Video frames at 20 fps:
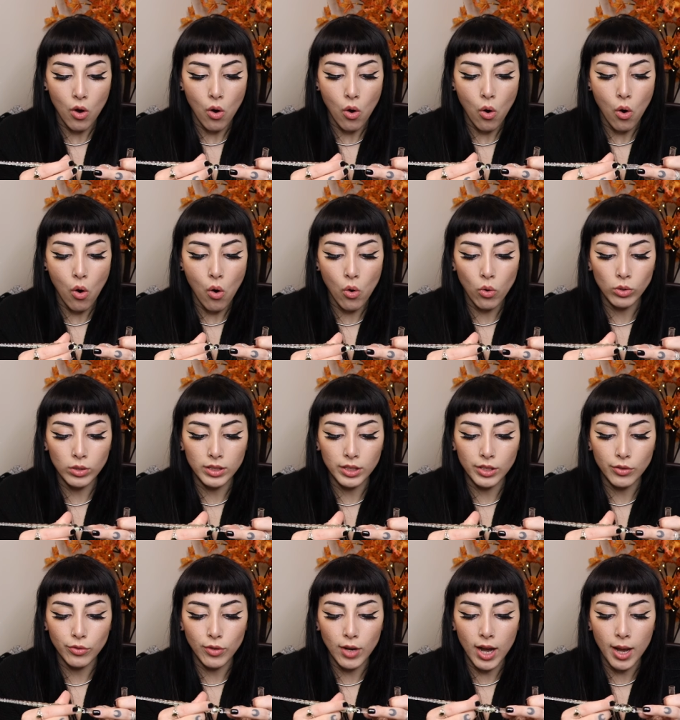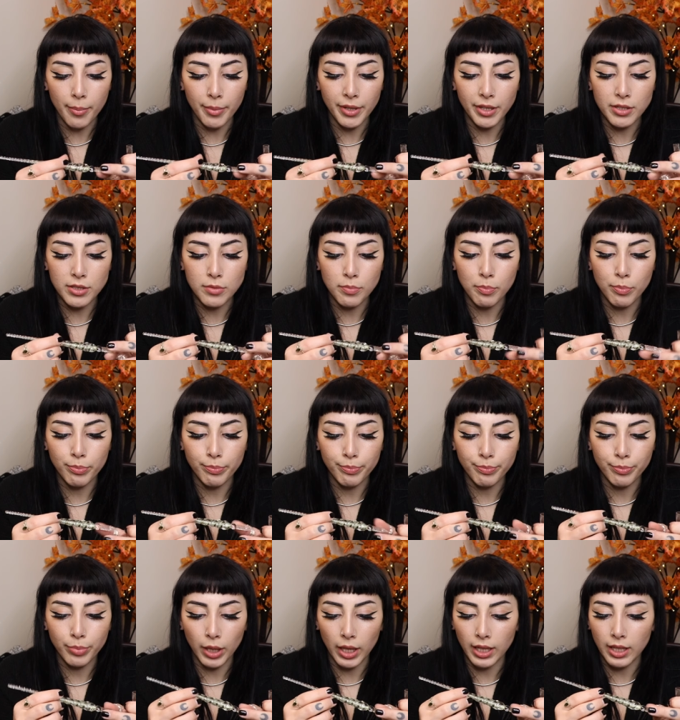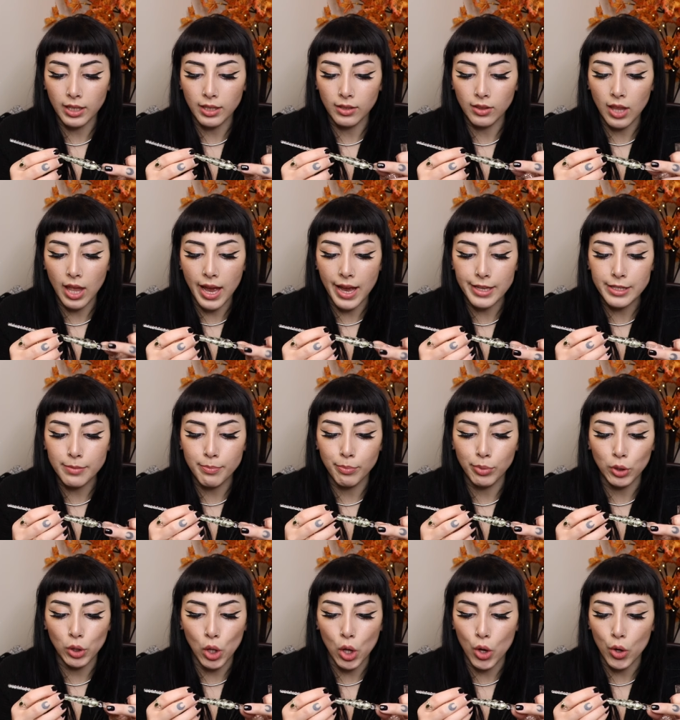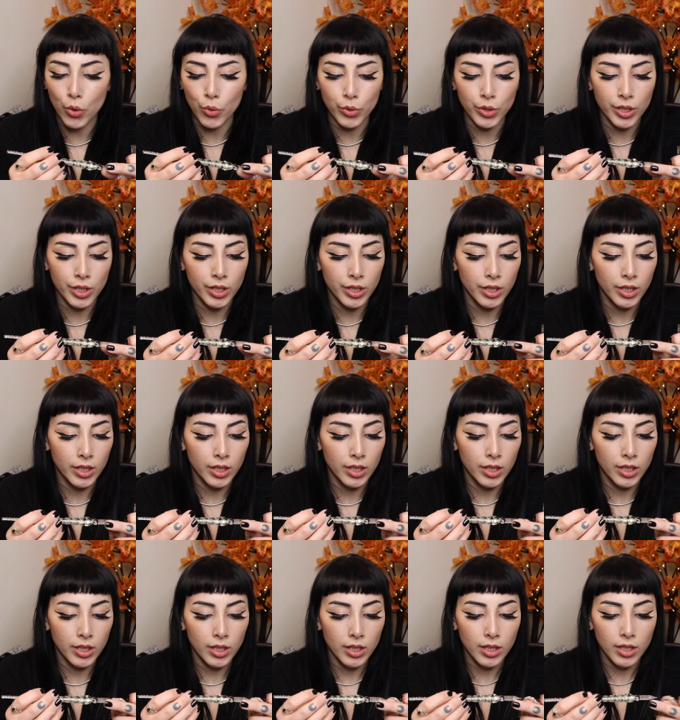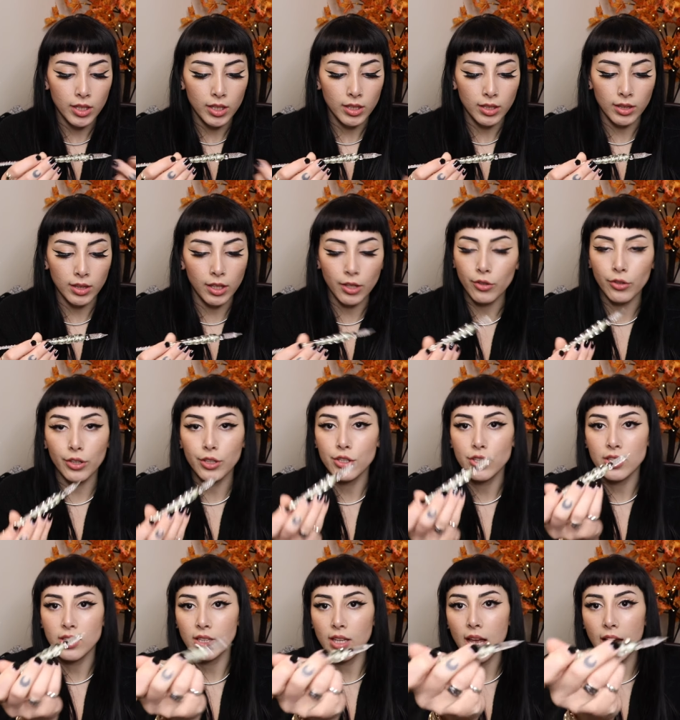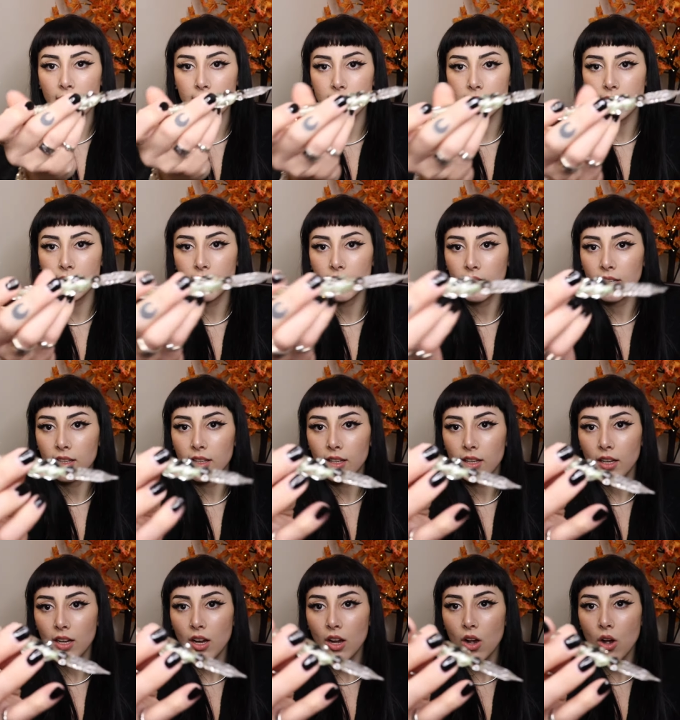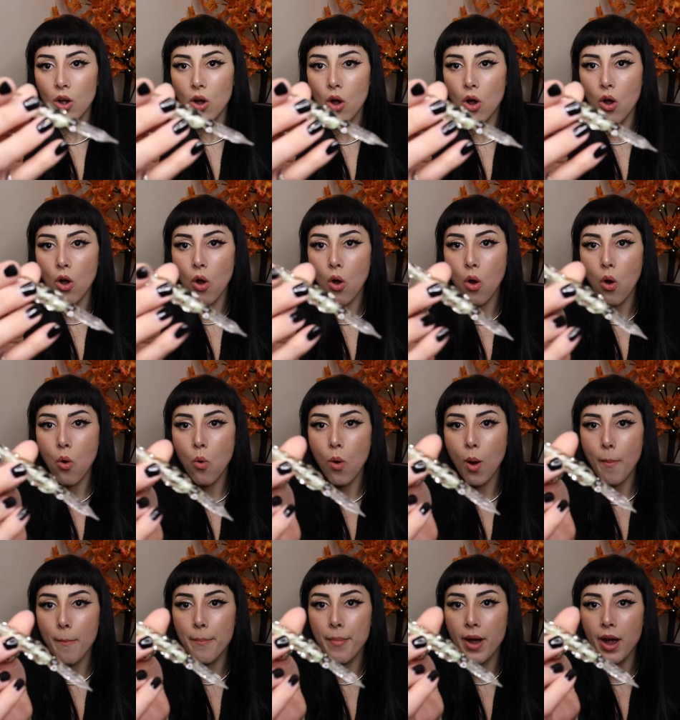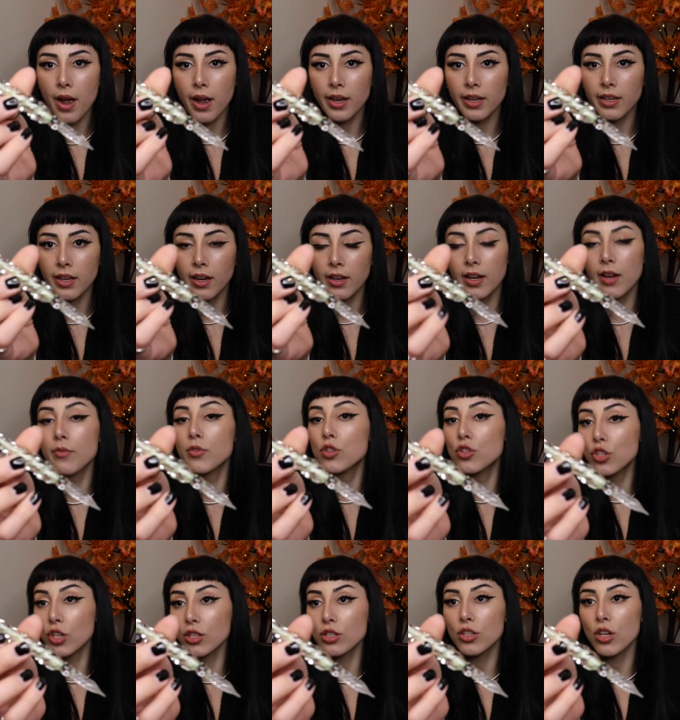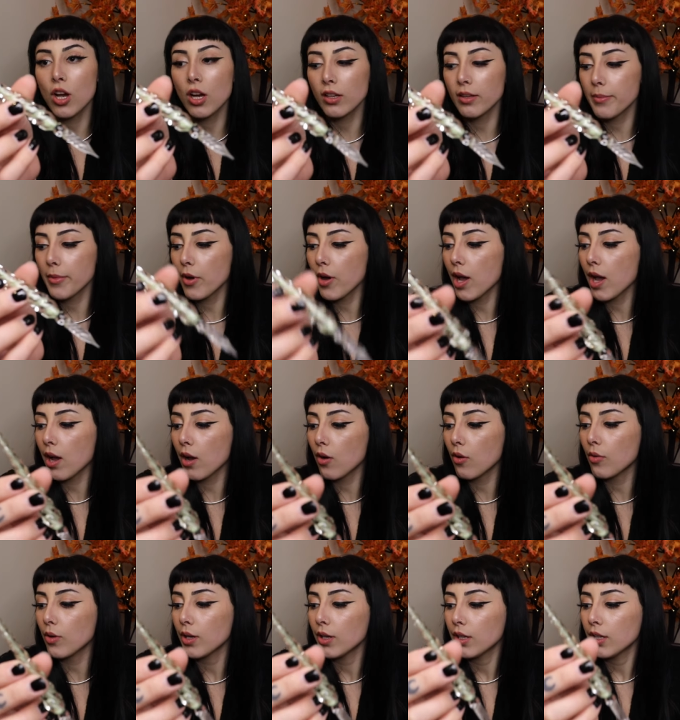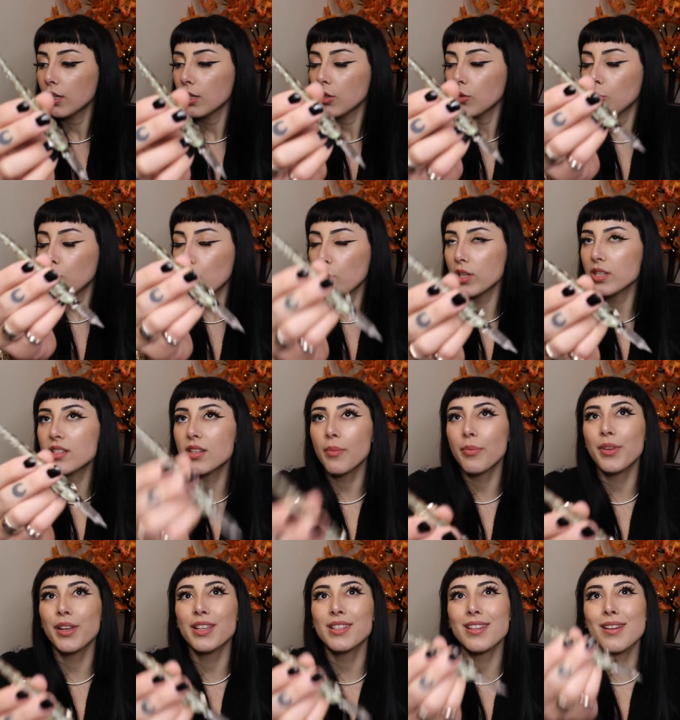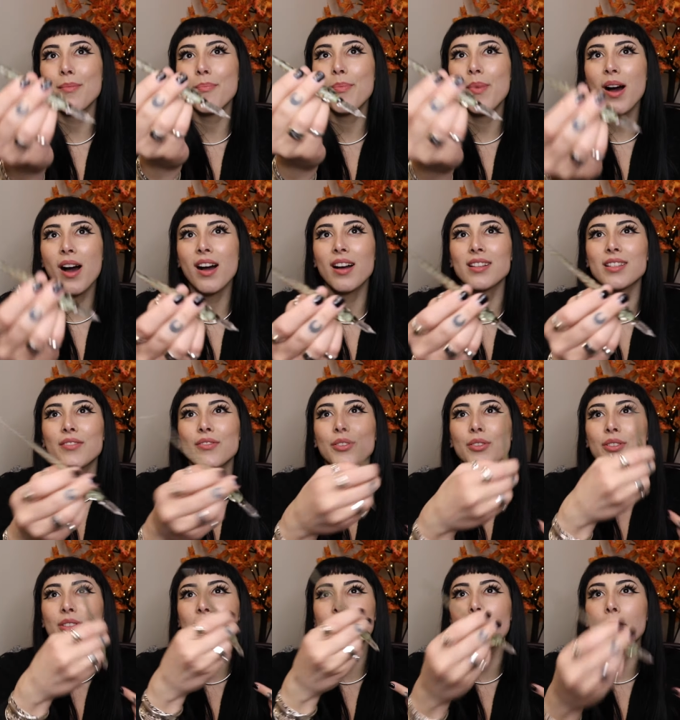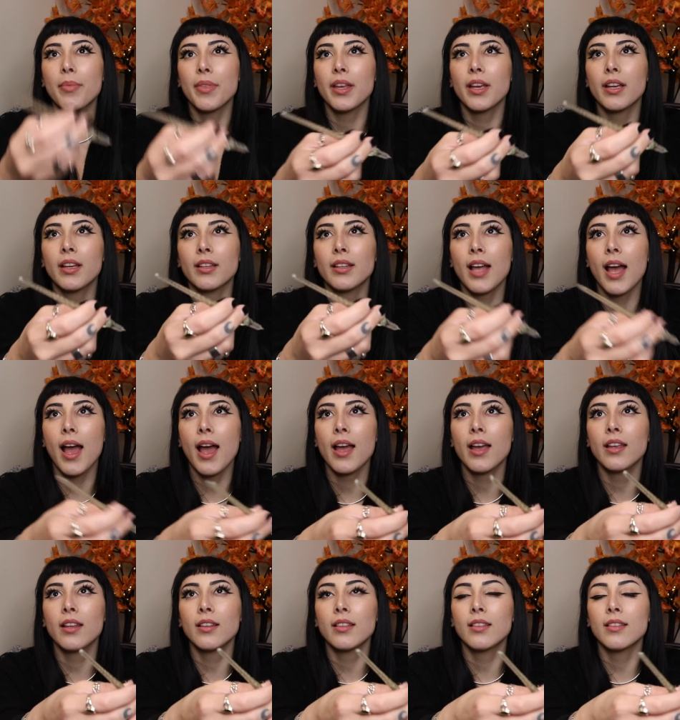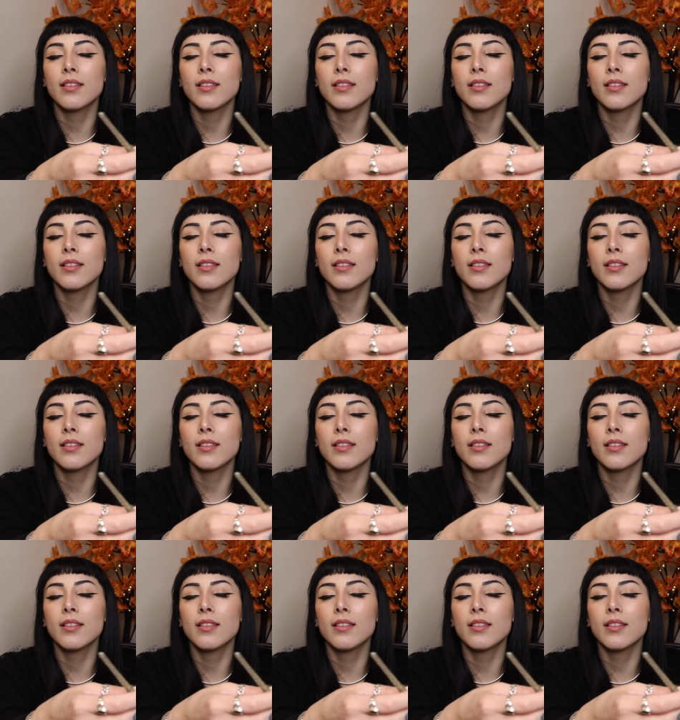Holy crap, it is like glass blown, literally just glass. Oh my God, I was just talking about how when something is in a box, if there's something that